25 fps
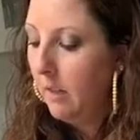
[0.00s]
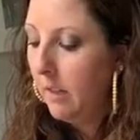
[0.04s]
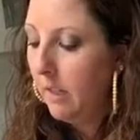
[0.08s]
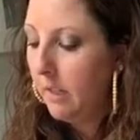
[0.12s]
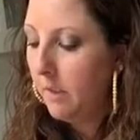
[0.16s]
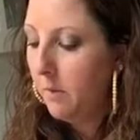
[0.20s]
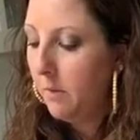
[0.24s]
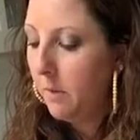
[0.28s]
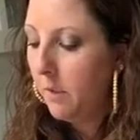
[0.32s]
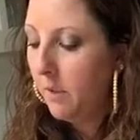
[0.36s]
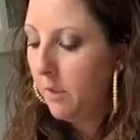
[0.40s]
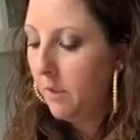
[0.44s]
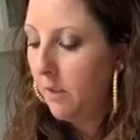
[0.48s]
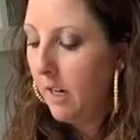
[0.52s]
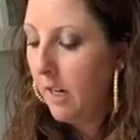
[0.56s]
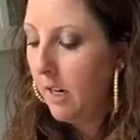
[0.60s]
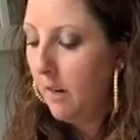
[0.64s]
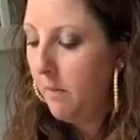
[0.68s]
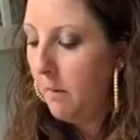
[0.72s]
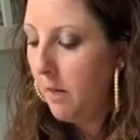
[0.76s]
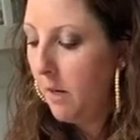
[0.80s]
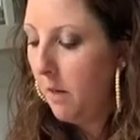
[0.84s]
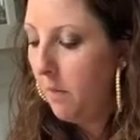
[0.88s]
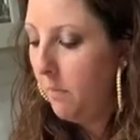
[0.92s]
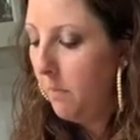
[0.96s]
That's what's
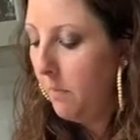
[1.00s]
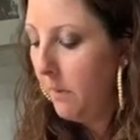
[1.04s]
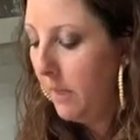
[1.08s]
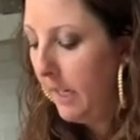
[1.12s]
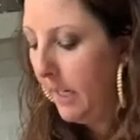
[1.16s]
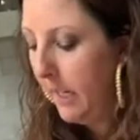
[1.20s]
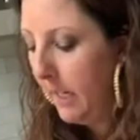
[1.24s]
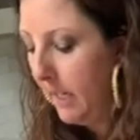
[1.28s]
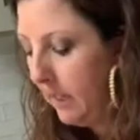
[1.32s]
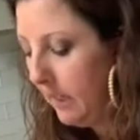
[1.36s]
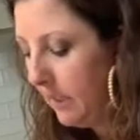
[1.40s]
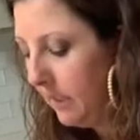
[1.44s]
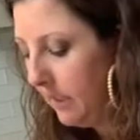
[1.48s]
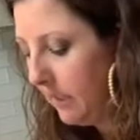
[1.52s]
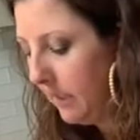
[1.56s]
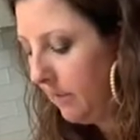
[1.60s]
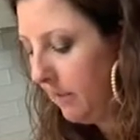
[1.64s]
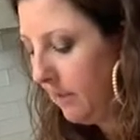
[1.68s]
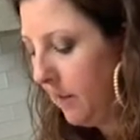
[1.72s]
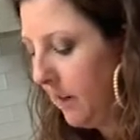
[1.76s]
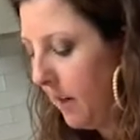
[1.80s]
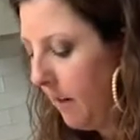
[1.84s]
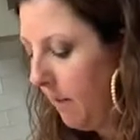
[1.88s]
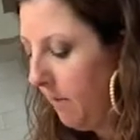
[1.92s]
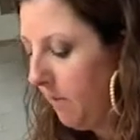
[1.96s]
great about bananas.
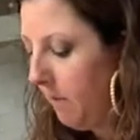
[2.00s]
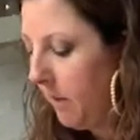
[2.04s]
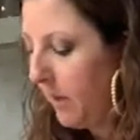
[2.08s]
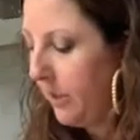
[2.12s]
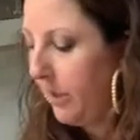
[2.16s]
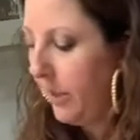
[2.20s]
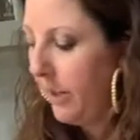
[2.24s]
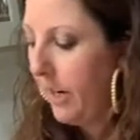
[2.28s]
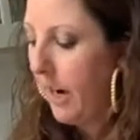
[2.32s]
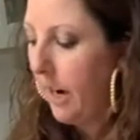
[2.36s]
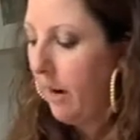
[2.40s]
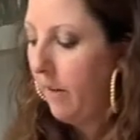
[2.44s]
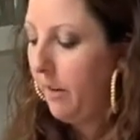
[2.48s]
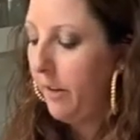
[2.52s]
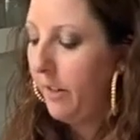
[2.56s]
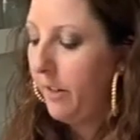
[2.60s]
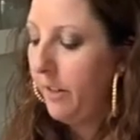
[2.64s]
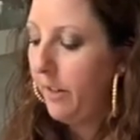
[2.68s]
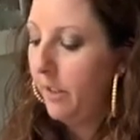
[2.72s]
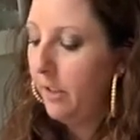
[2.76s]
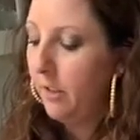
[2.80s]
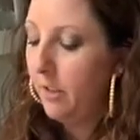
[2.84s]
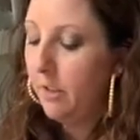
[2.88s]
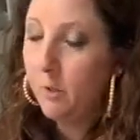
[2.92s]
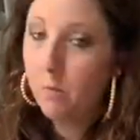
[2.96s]
If you have them on your counter,
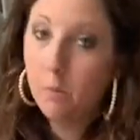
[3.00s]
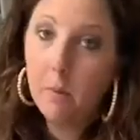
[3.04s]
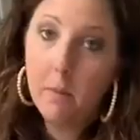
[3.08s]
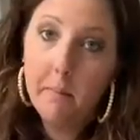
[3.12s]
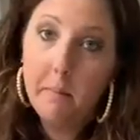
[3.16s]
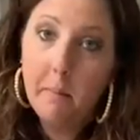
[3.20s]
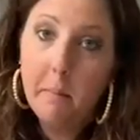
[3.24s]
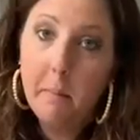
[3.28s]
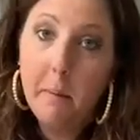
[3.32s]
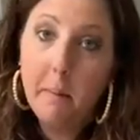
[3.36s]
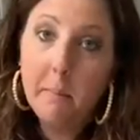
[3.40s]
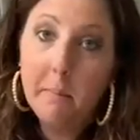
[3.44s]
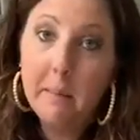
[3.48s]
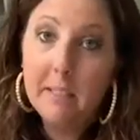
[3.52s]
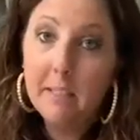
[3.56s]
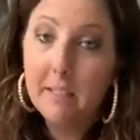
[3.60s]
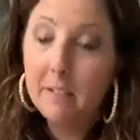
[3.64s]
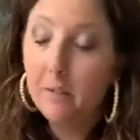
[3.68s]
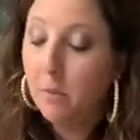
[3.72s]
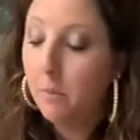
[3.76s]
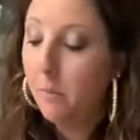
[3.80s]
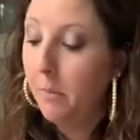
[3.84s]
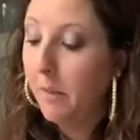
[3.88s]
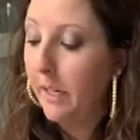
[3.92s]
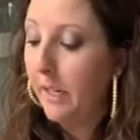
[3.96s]
you can just whip them up
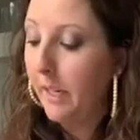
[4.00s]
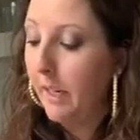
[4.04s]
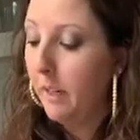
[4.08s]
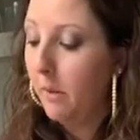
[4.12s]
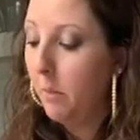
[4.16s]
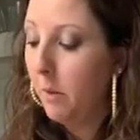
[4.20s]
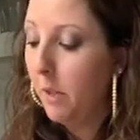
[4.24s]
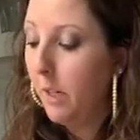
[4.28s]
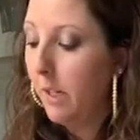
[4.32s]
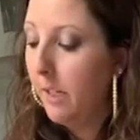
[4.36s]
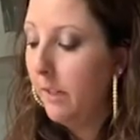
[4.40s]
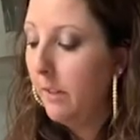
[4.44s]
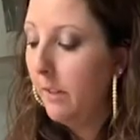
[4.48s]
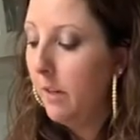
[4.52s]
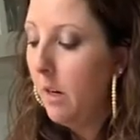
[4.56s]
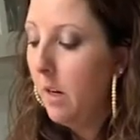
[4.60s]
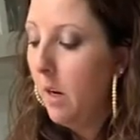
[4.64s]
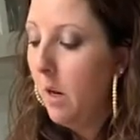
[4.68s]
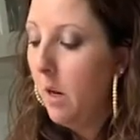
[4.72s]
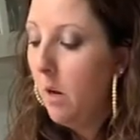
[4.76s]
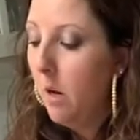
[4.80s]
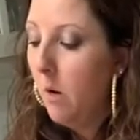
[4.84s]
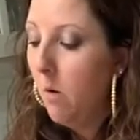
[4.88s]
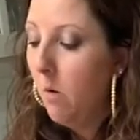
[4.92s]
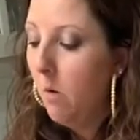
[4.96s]
into a banana bread
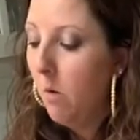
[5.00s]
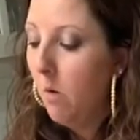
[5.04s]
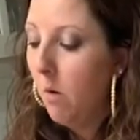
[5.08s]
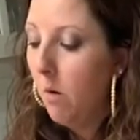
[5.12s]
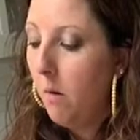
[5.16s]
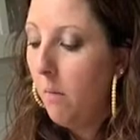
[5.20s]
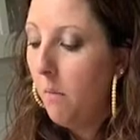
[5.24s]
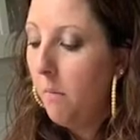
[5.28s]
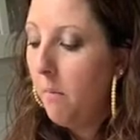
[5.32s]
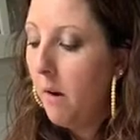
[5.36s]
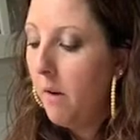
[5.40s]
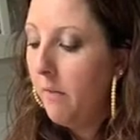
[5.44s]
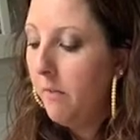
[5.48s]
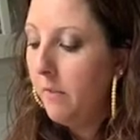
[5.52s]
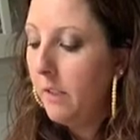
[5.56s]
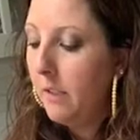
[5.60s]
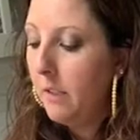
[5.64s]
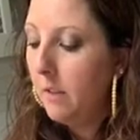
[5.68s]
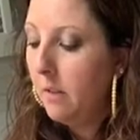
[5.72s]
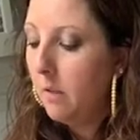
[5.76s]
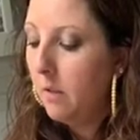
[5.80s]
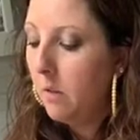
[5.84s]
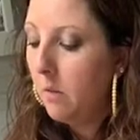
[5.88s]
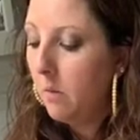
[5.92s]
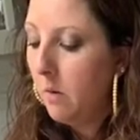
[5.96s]
or
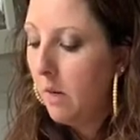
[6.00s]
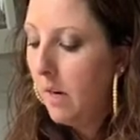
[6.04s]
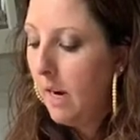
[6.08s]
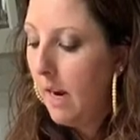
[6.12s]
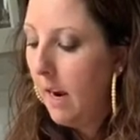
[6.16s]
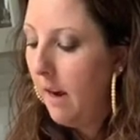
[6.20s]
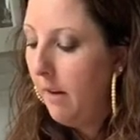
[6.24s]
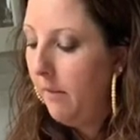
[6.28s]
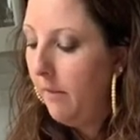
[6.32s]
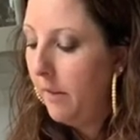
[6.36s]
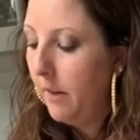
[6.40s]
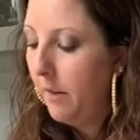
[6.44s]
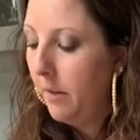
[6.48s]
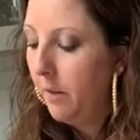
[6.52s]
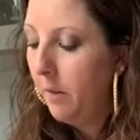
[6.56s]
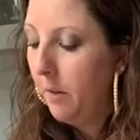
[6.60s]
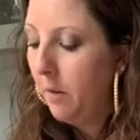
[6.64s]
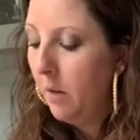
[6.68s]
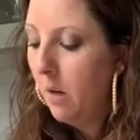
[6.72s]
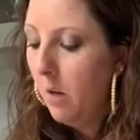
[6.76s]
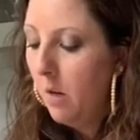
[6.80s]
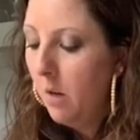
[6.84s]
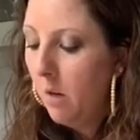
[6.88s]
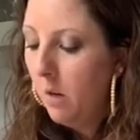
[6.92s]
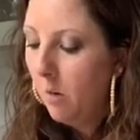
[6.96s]
muffins or what have
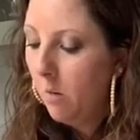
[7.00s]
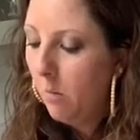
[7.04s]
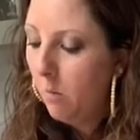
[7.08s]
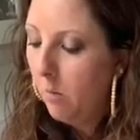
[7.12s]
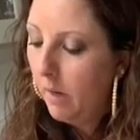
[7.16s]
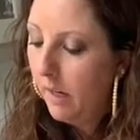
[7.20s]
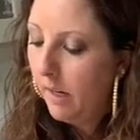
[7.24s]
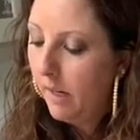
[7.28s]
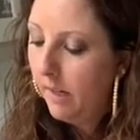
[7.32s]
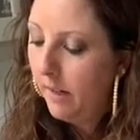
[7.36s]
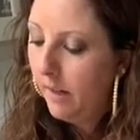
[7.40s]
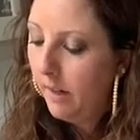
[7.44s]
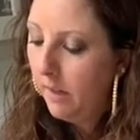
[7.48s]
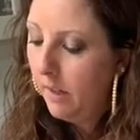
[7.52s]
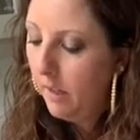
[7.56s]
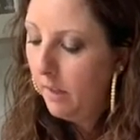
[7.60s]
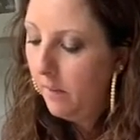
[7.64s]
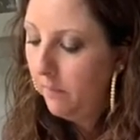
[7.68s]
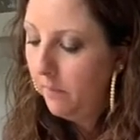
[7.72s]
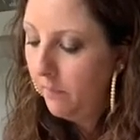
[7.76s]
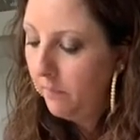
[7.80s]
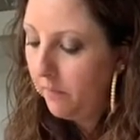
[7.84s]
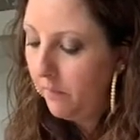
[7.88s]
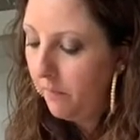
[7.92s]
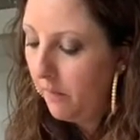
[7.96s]
you when
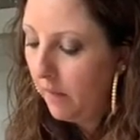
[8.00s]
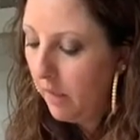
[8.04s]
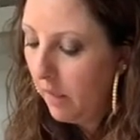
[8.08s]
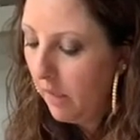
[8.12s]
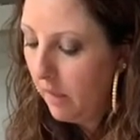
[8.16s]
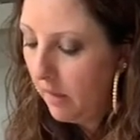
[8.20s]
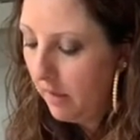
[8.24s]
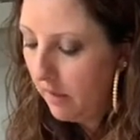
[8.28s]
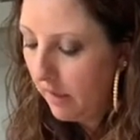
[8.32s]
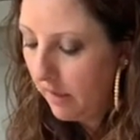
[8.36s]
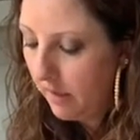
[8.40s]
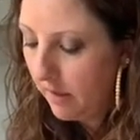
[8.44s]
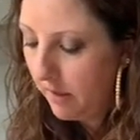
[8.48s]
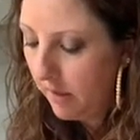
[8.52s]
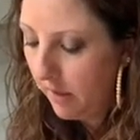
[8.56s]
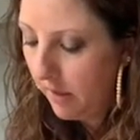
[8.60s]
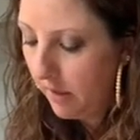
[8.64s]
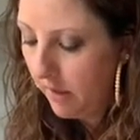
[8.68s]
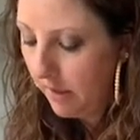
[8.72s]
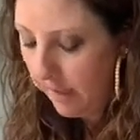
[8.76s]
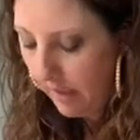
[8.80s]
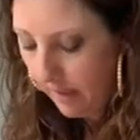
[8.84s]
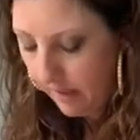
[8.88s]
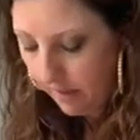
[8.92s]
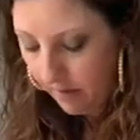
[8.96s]
they
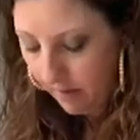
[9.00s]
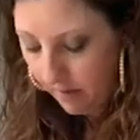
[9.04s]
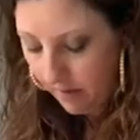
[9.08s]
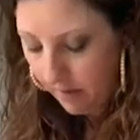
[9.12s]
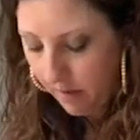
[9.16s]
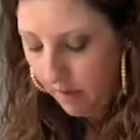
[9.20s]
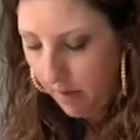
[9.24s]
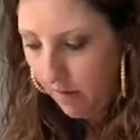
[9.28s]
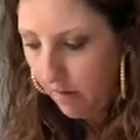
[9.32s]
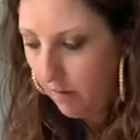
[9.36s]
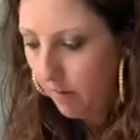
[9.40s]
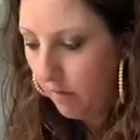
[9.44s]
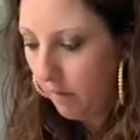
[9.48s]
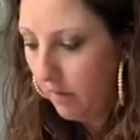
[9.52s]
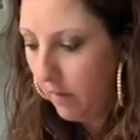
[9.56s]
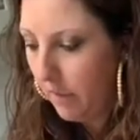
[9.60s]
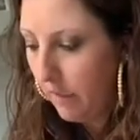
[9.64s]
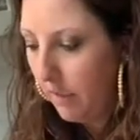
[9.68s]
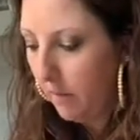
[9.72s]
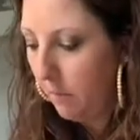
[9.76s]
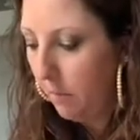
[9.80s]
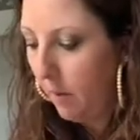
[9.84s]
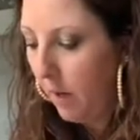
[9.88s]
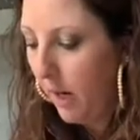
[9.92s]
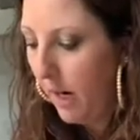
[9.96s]
start to get
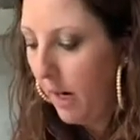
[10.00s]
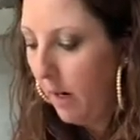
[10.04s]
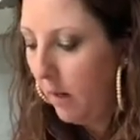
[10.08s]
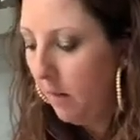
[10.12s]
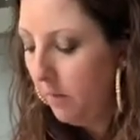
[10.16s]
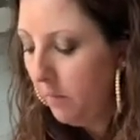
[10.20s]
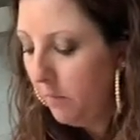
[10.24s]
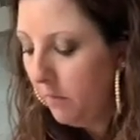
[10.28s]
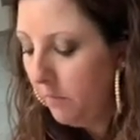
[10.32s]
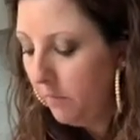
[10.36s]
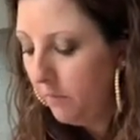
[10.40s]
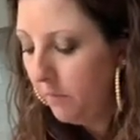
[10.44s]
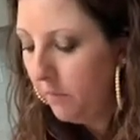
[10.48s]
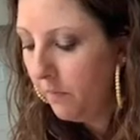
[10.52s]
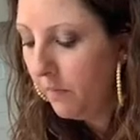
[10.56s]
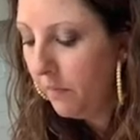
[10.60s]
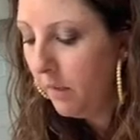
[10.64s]
really brown.